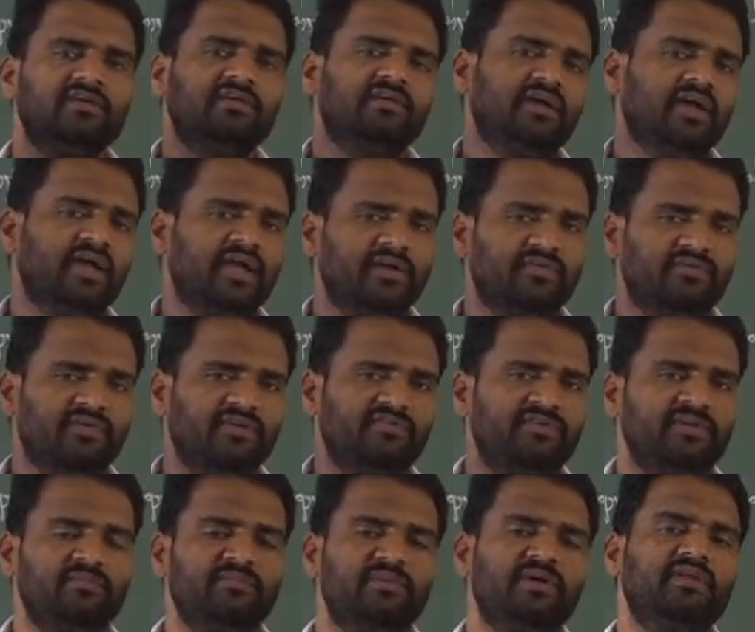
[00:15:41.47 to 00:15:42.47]
and wave
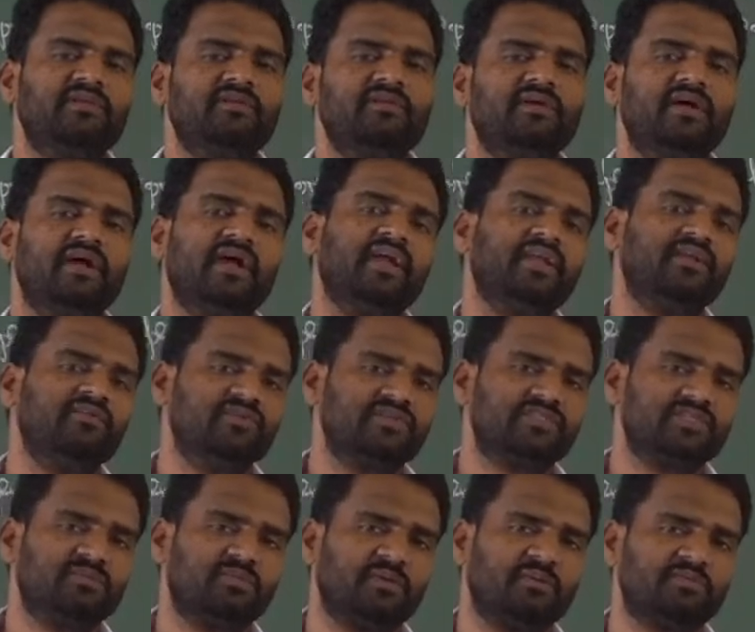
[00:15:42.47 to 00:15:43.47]
number and
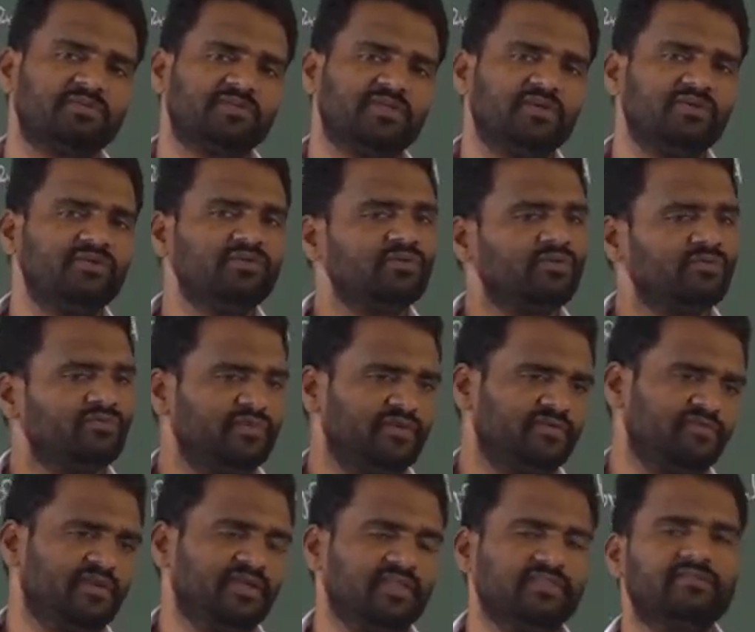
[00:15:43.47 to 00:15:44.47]
inversely proportional to
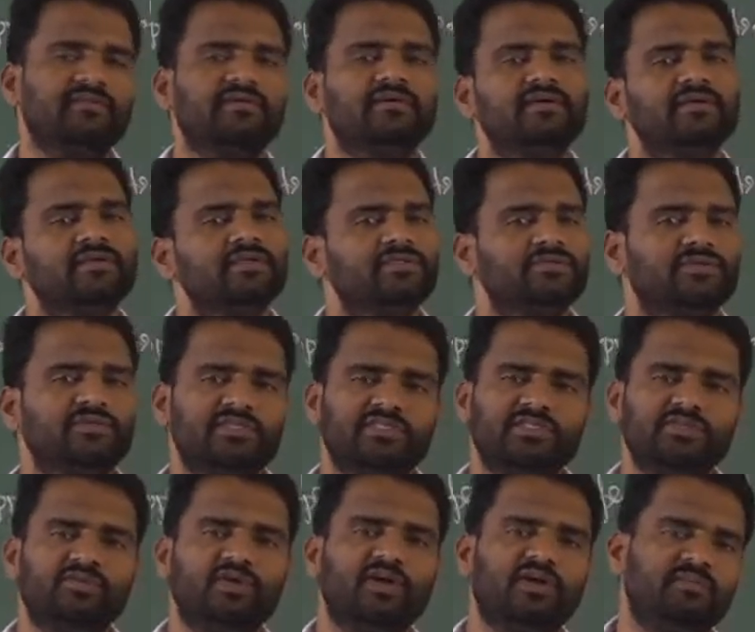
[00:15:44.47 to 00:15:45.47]
wavelength. So this is
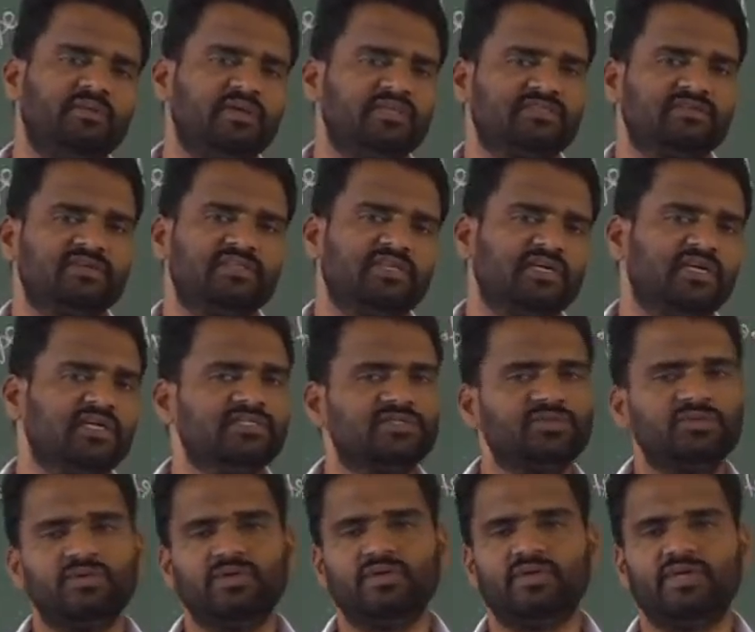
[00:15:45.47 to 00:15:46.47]
what based on that.
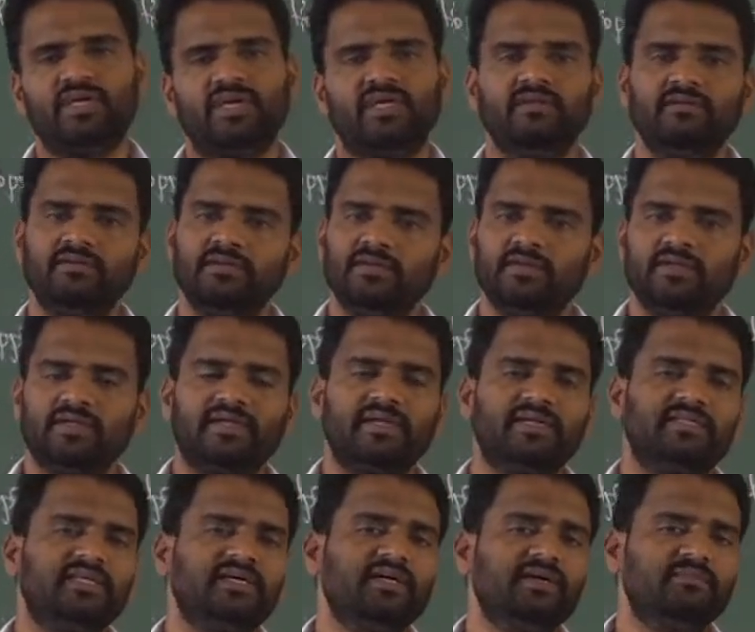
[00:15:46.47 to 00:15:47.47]
So you can get
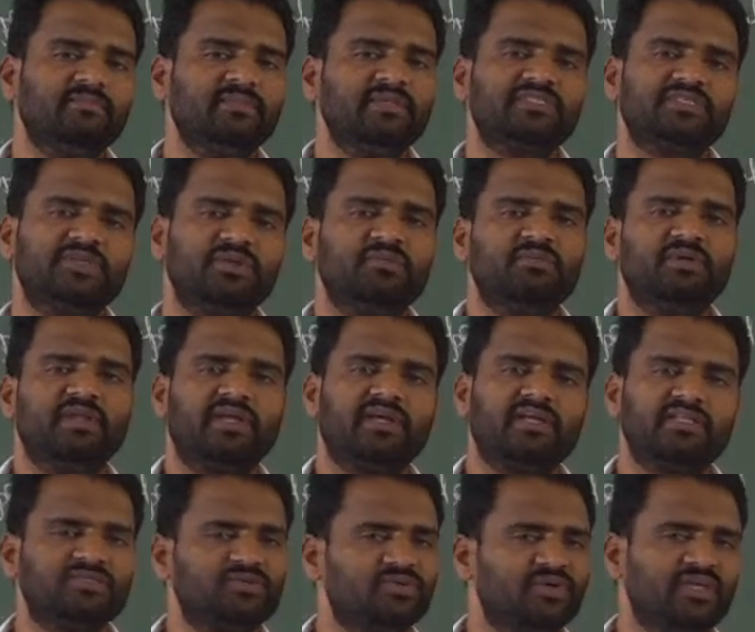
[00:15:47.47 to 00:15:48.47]
the
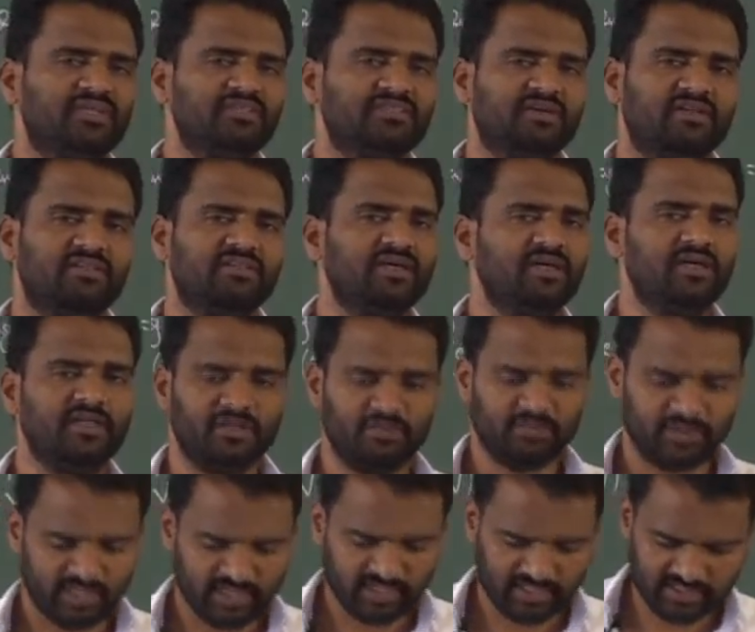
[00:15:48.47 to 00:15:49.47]
numericals. You can solve the
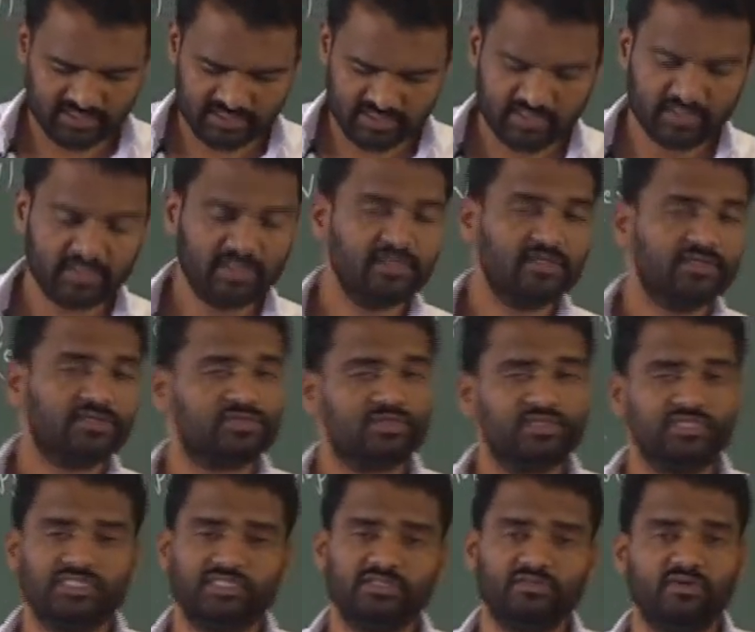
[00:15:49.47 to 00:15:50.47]
numericals. So
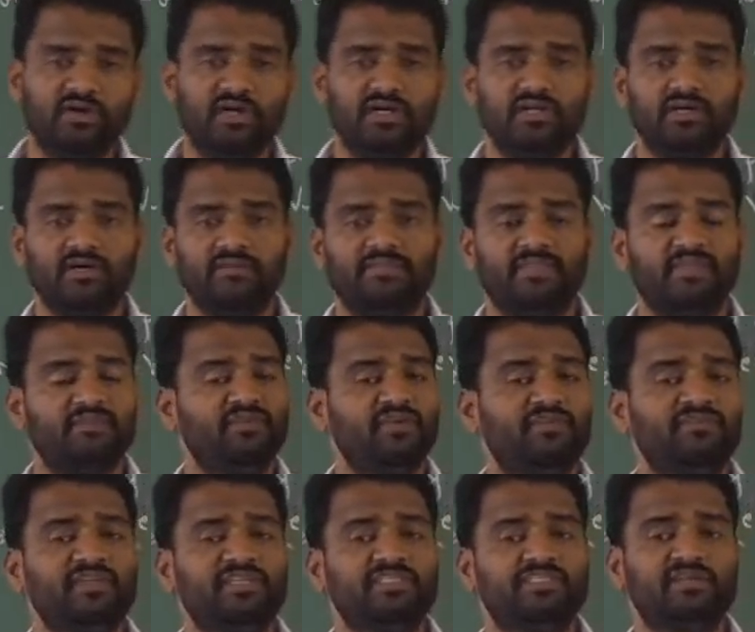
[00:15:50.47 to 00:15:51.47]
this is what wave
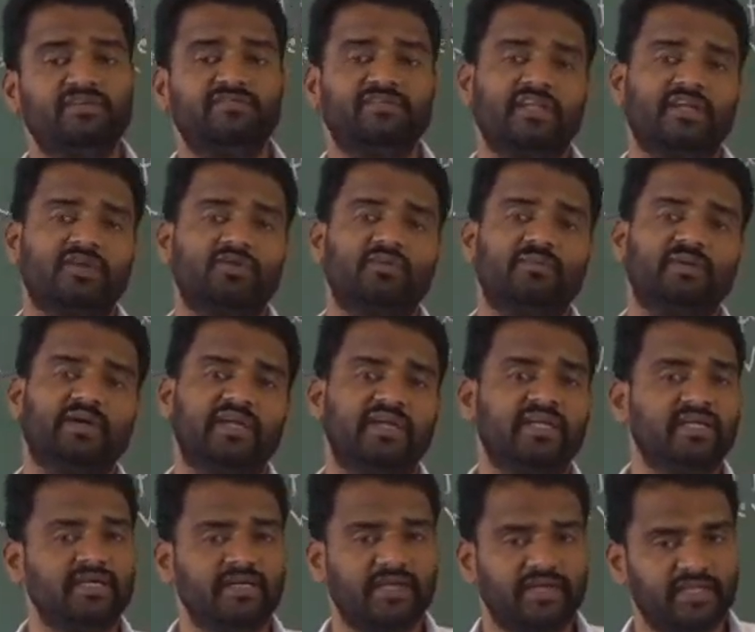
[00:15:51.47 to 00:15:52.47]
nature of
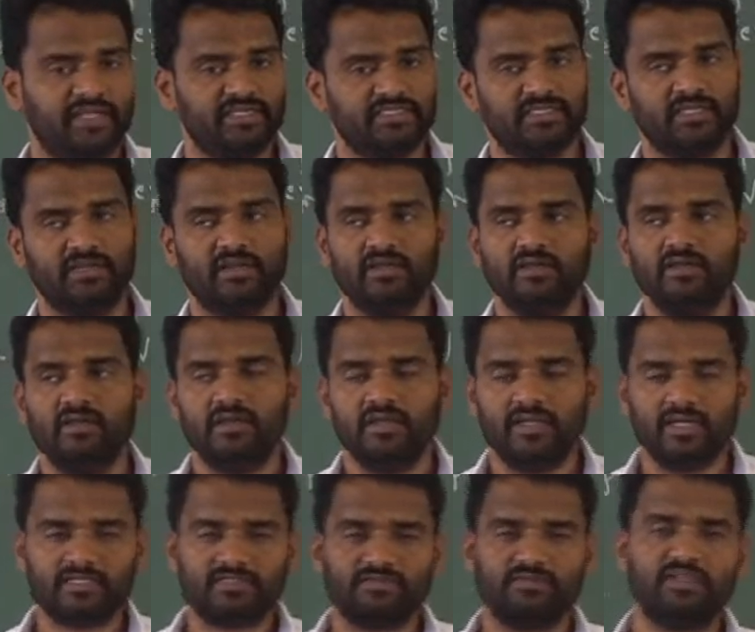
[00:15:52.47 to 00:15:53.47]
electromagnetic radiation.
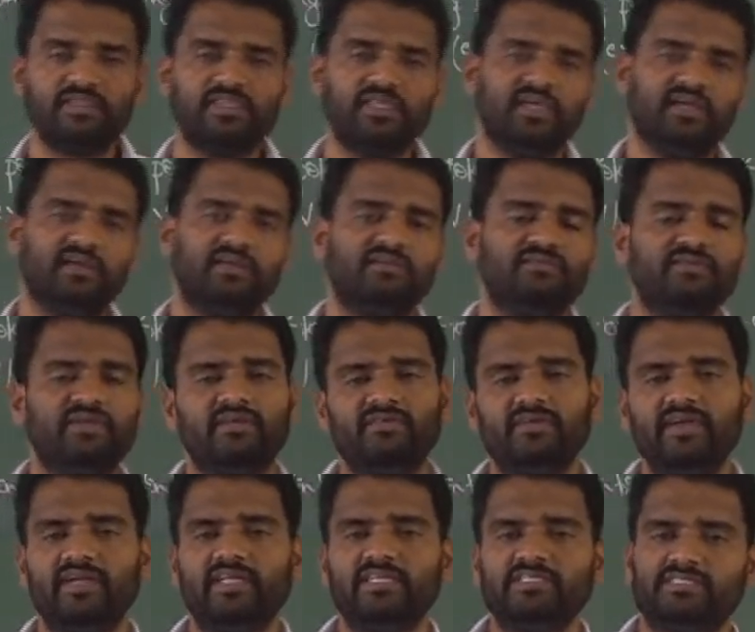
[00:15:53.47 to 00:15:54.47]
Next one thing, whenever
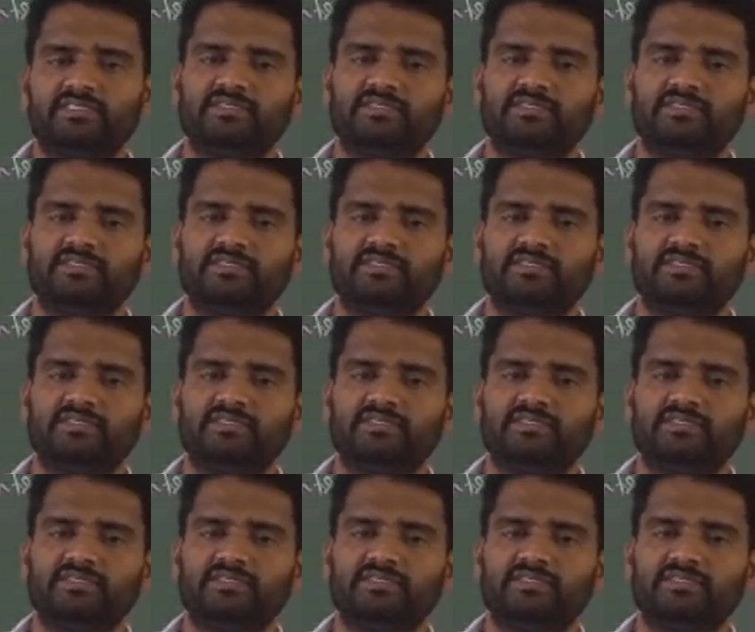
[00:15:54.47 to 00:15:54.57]
it is